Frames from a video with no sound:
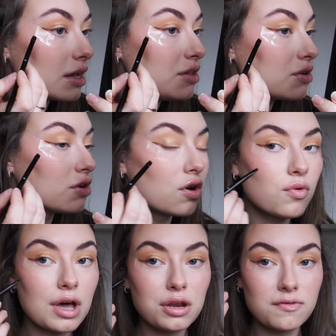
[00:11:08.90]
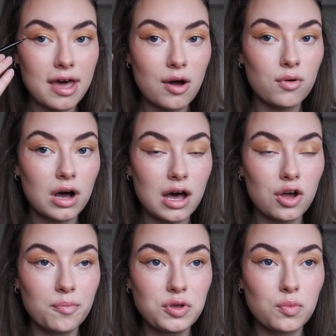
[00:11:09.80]
And you can go kind of how high
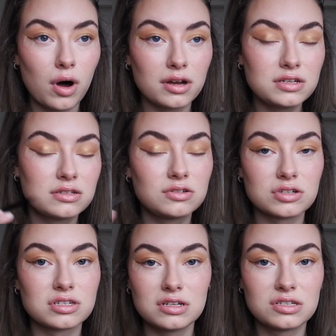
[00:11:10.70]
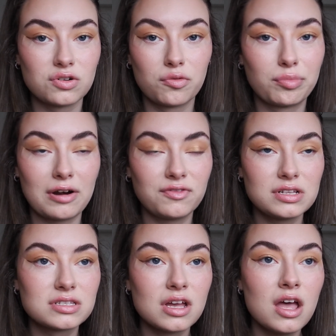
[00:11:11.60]
up you want, just it's your own
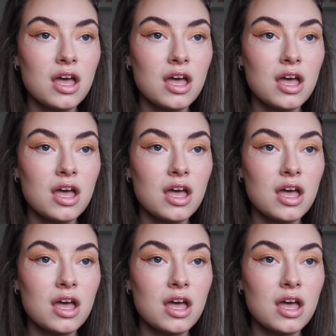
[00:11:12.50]
preference.